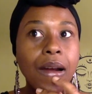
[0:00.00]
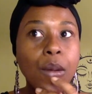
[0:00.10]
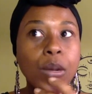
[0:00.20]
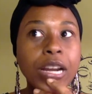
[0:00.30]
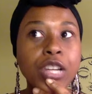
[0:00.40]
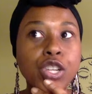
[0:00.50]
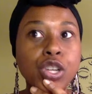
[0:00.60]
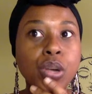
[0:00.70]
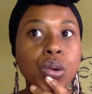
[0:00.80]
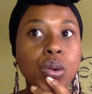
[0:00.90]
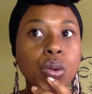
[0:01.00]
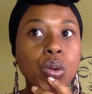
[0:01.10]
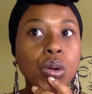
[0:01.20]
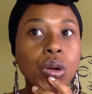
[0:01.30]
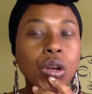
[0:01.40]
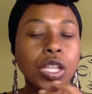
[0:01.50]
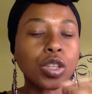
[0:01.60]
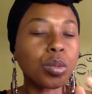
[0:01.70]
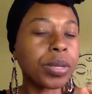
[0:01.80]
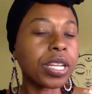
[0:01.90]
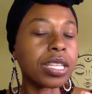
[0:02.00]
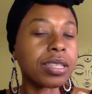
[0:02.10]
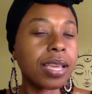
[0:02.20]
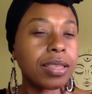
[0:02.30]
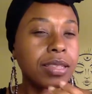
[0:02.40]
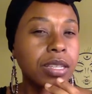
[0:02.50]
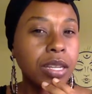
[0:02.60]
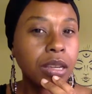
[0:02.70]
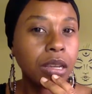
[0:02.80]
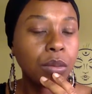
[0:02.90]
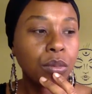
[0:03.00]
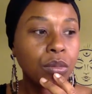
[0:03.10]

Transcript: when I showed a little bit of intensity,